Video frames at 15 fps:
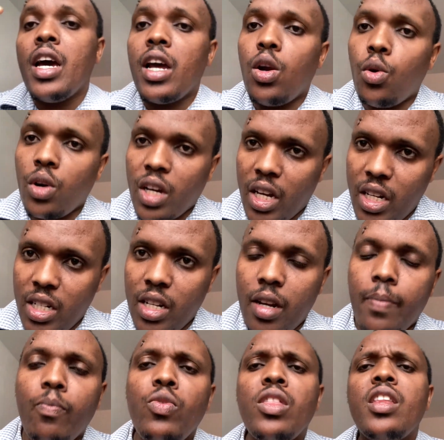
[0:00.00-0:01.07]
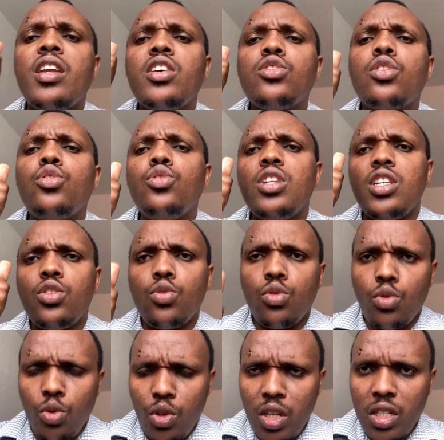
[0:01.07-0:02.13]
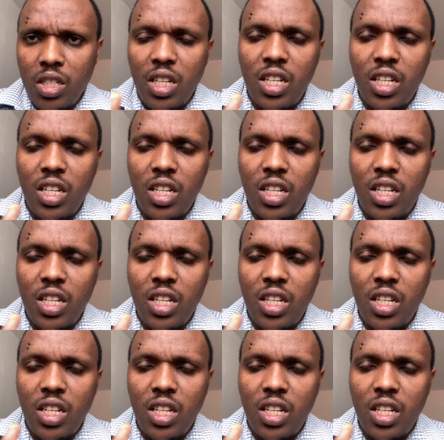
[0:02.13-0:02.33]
located. The reason you need to do this